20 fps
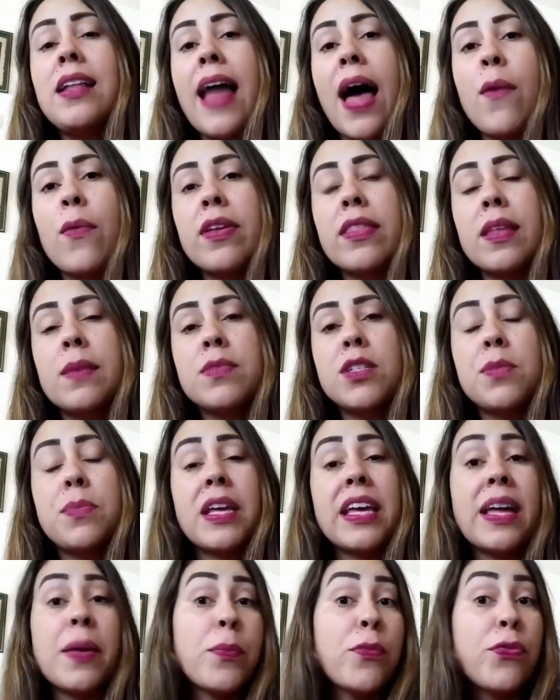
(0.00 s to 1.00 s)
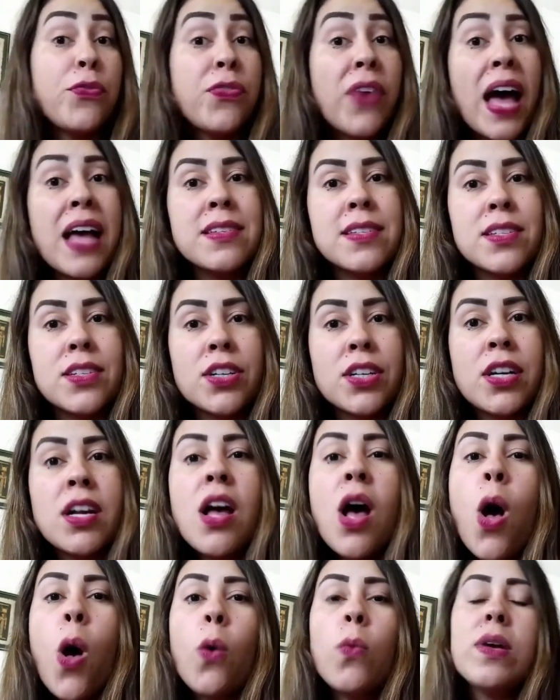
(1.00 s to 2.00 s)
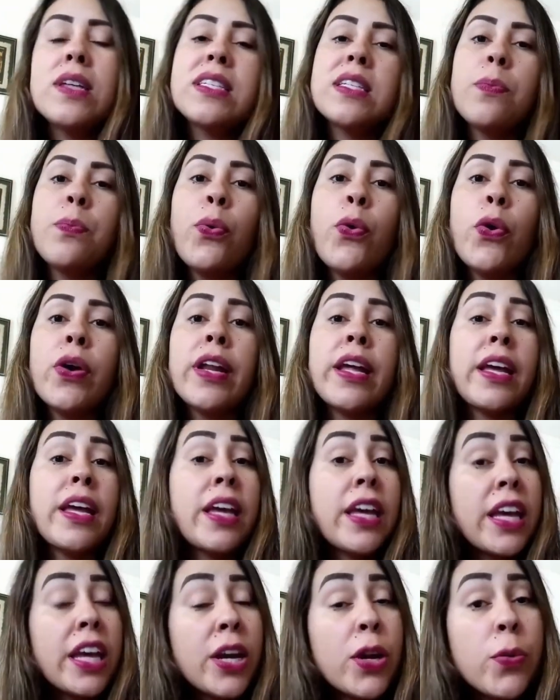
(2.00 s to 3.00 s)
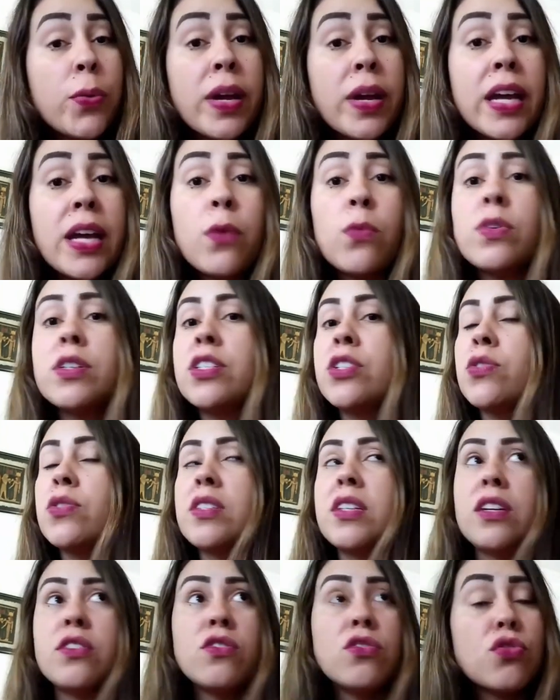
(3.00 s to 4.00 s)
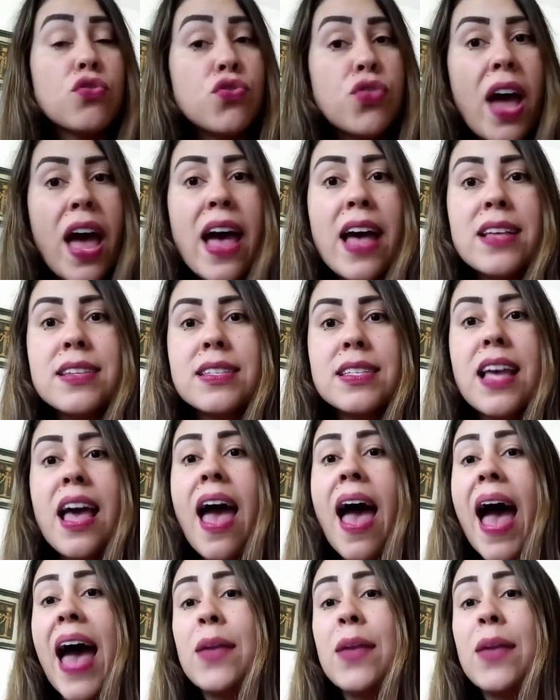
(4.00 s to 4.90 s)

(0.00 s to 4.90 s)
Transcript: allowing them to become faster while supporting hearing, reducing stress,